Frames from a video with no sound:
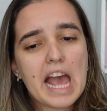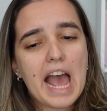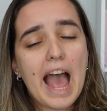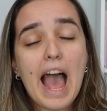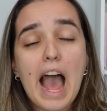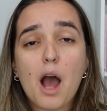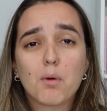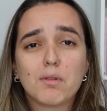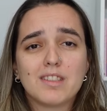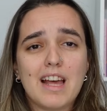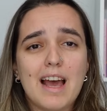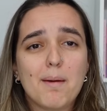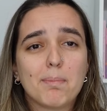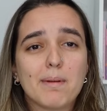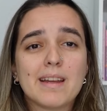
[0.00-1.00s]
how it's
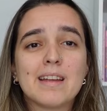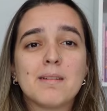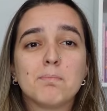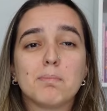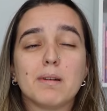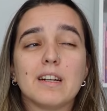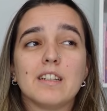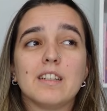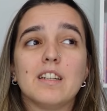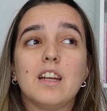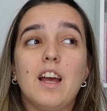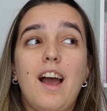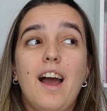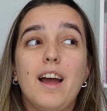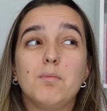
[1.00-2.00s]
happening, but
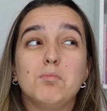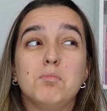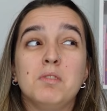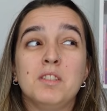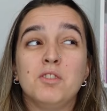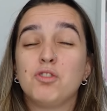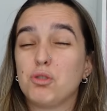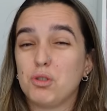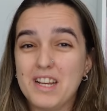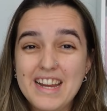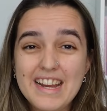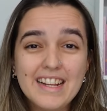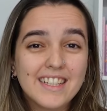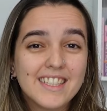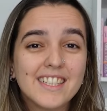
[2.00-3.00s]
I'm
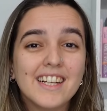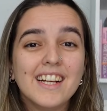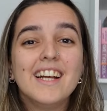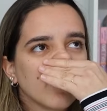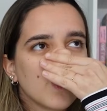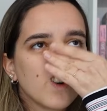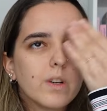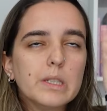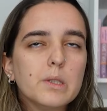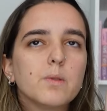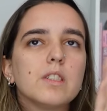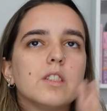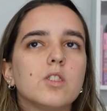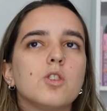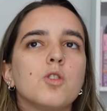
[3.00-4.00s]
intrigued. I'm going to
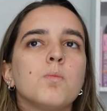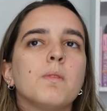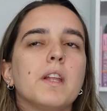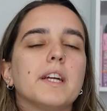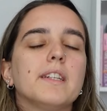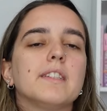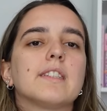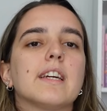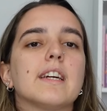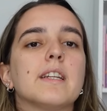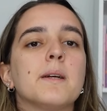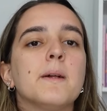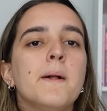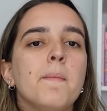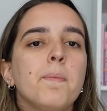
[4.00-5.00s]
assume, like I
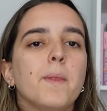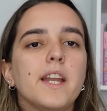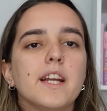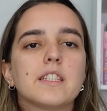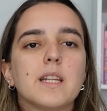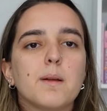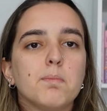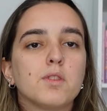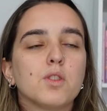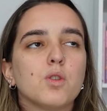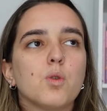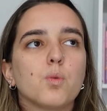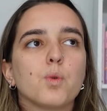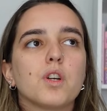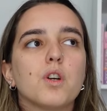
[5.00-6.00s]
said, the next
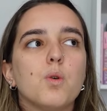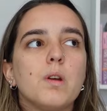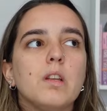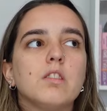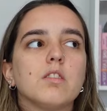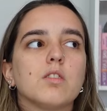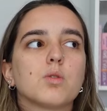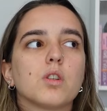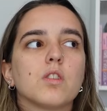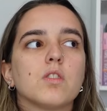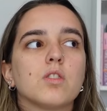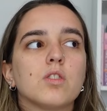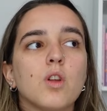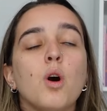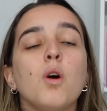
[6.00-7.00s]
episode, we're going to sort of
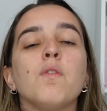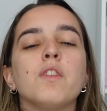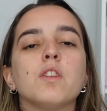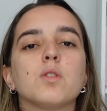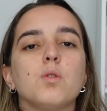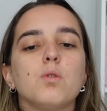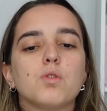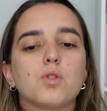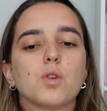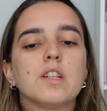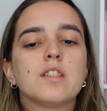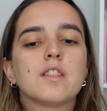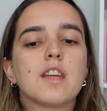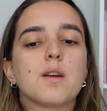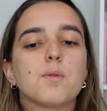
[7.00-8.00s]
solve this whole
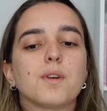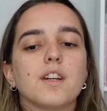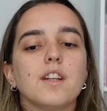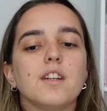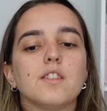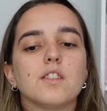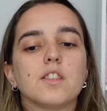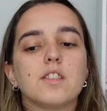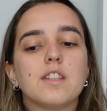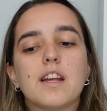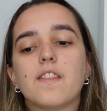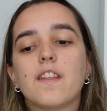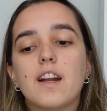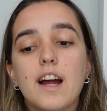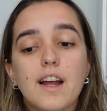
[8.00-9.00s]
Joyce thing. We're going to
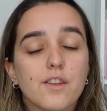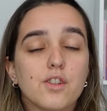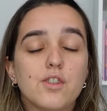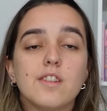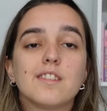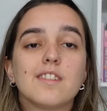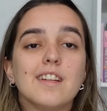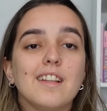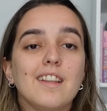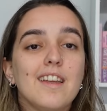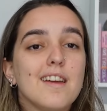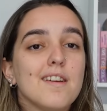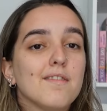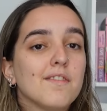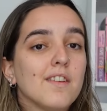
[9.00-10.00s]
understand that either she's going to
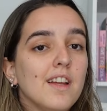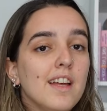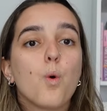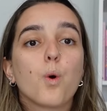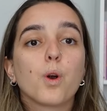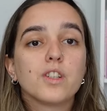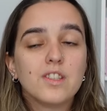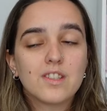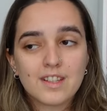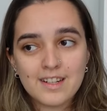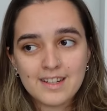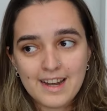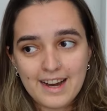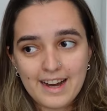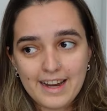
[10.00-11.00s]
live or she's going
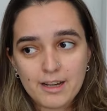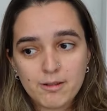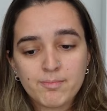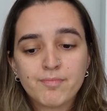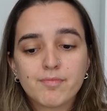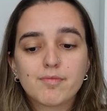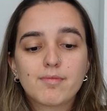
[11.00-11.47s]
to die,